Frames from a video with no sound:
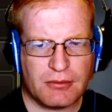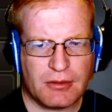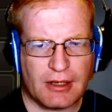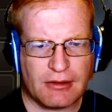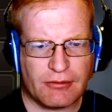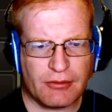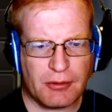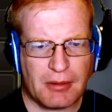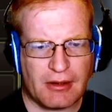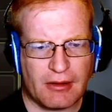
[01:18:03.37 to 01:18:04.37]
content for the
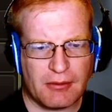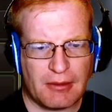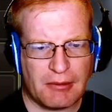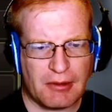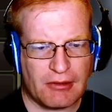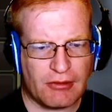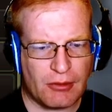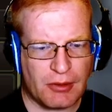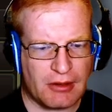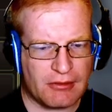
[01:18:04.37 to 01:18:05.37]
beta, then maybe that's
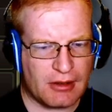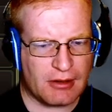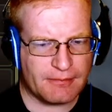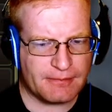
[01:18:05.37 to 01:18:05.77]
okay sign.